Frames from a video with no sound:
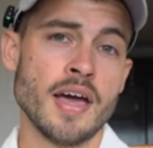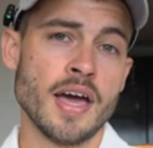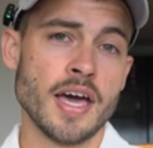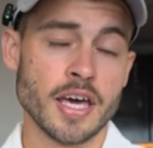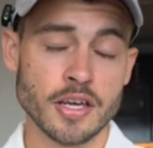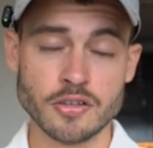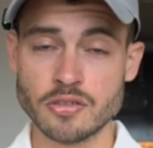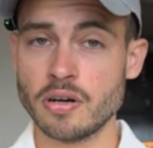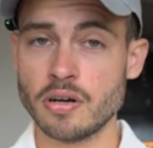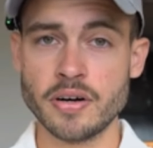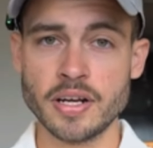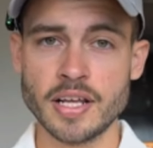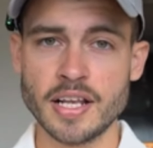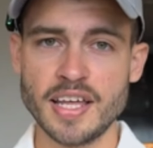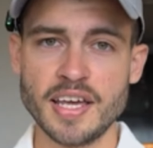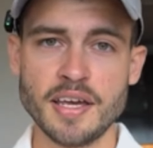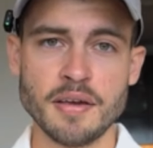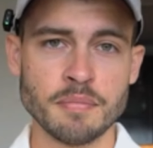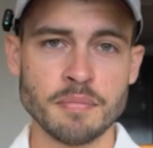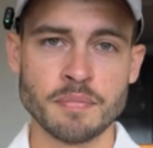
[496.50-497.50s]

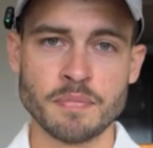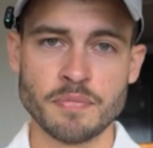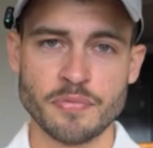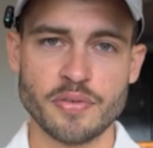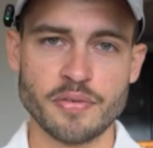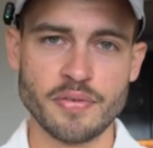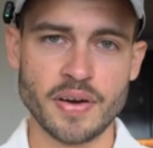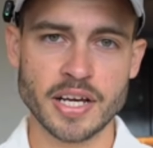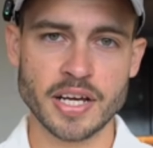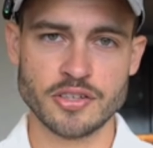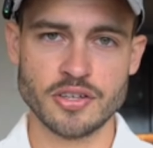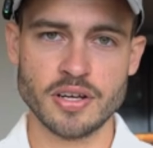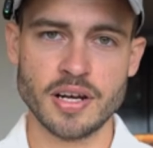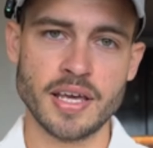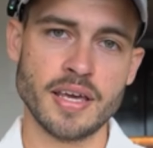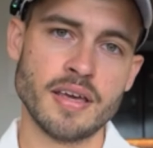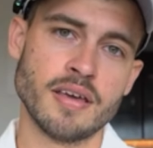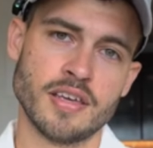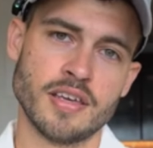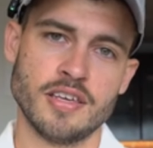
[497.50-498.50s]
Historically,
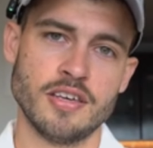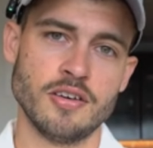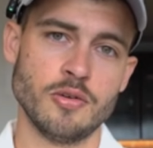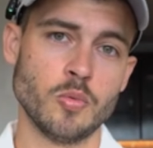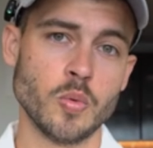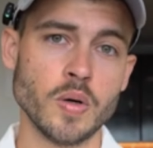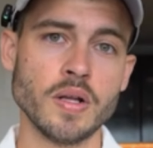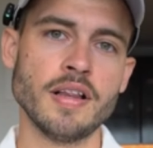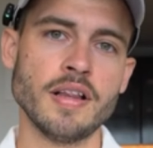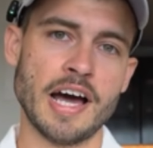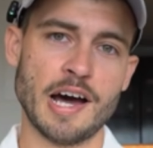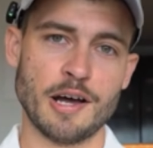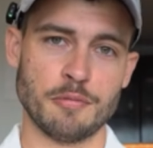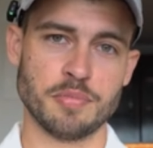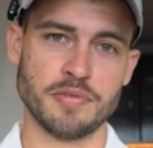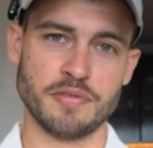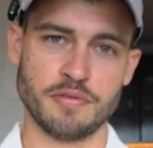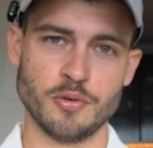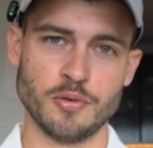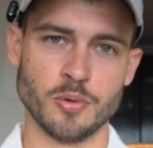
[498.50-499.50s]
factually, you will
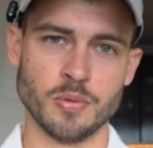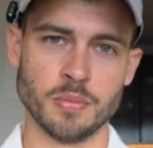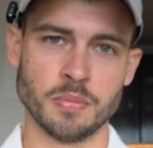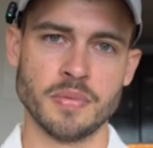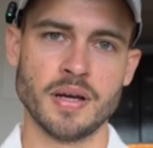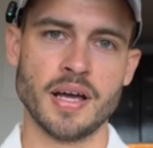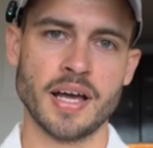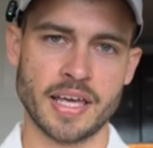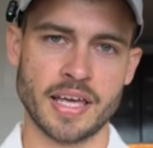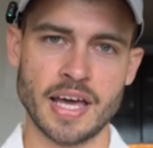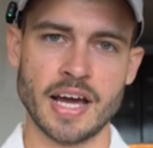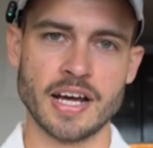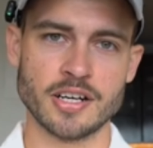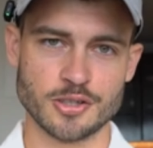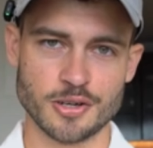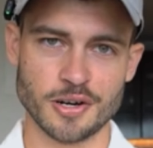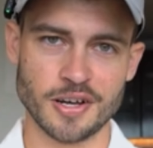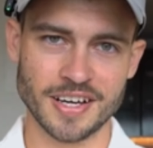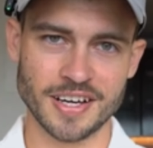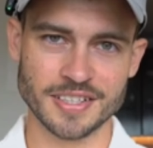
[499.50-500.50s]
outperform a
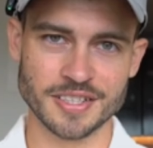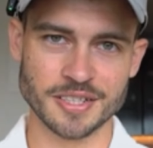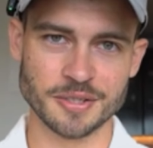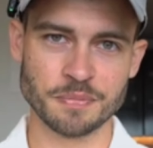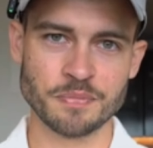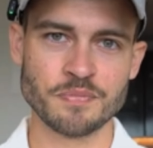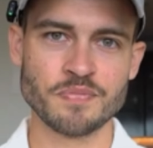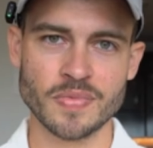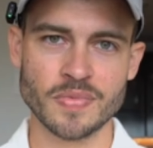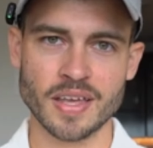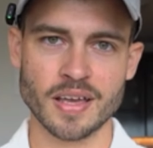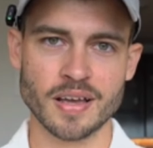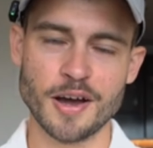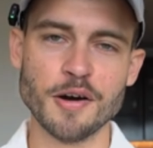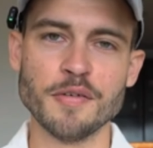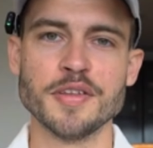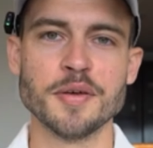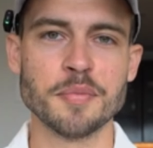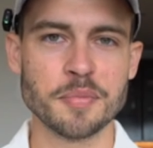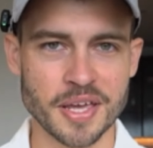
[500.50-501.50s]
cash ISA
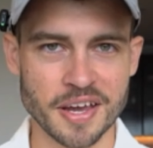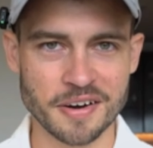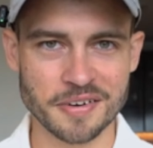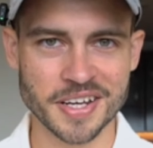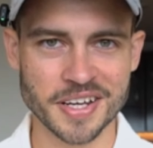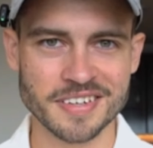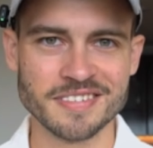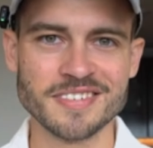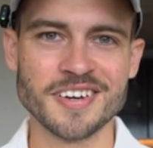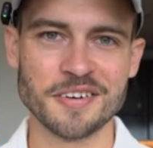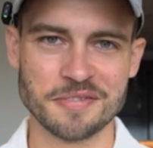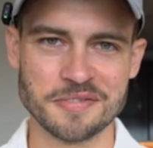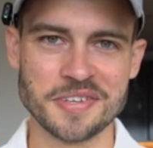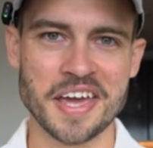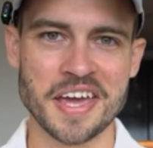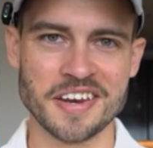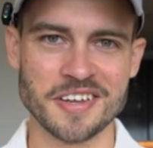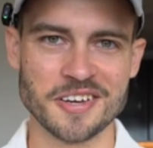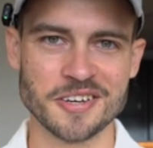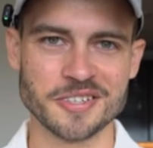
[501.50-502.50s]
over the period of
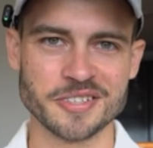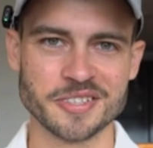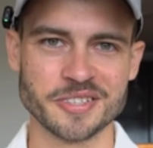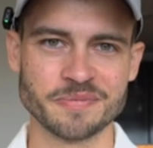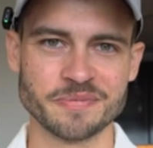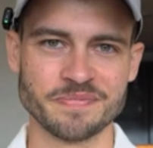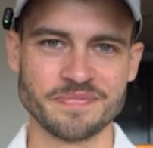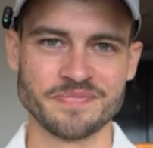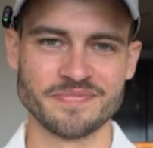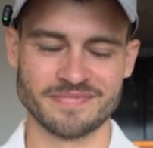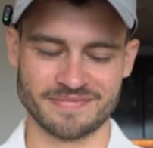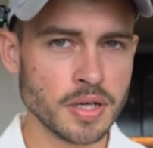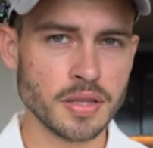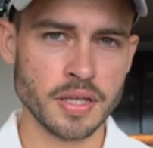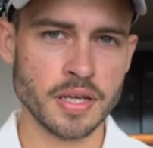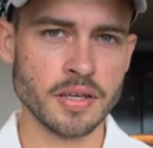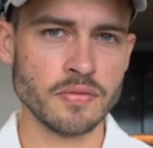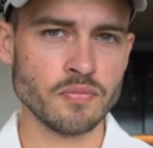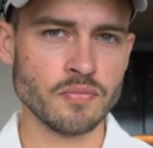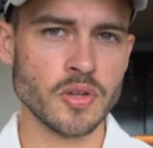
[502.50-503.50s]
10 years. One
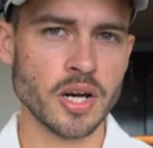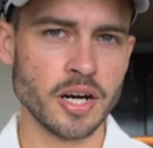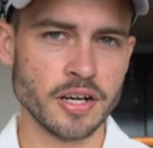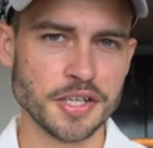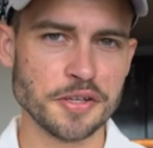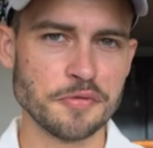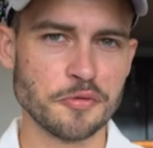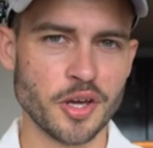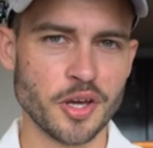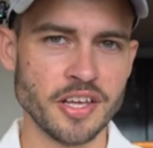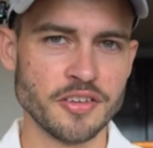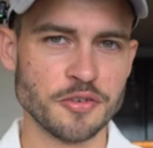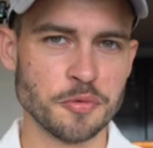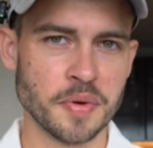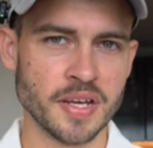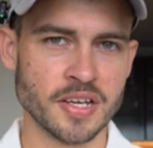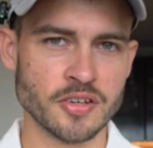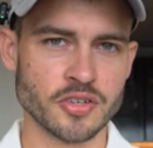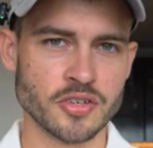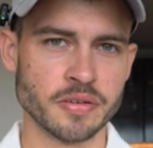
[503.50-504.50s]
thing that I did forget to
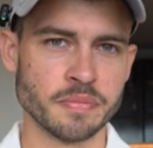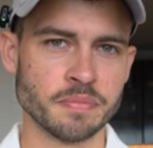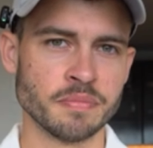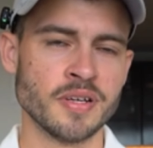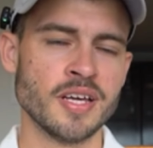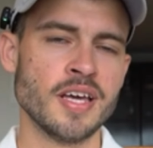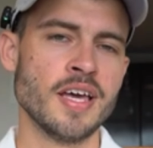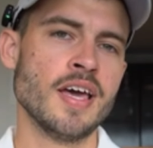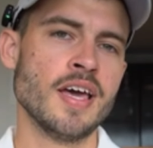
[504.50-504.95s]
mention